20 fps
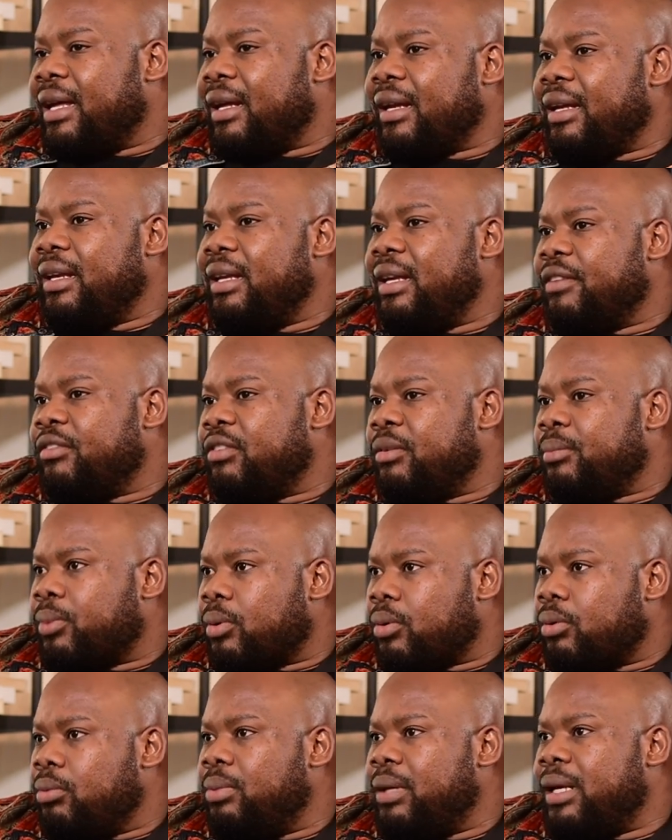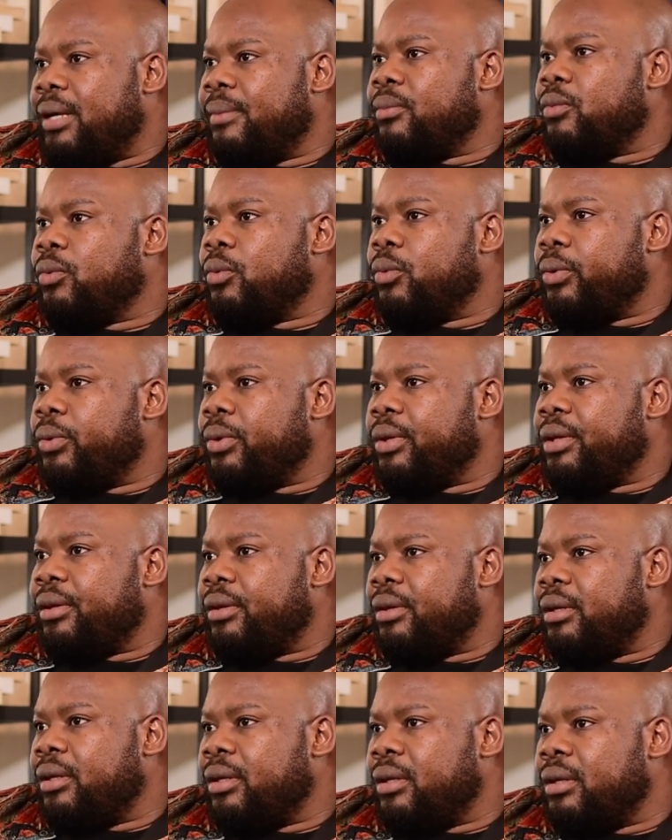I, really have a problem
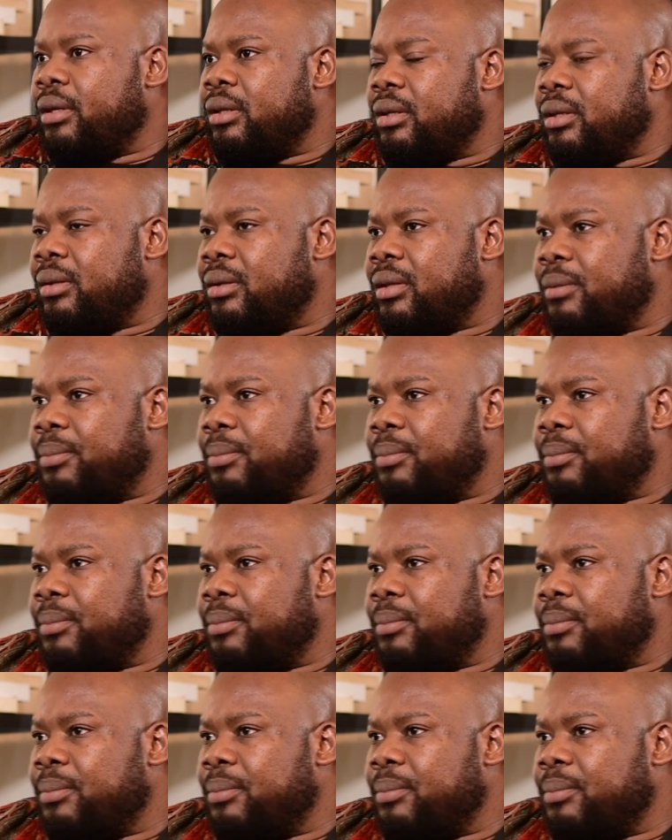with the, the,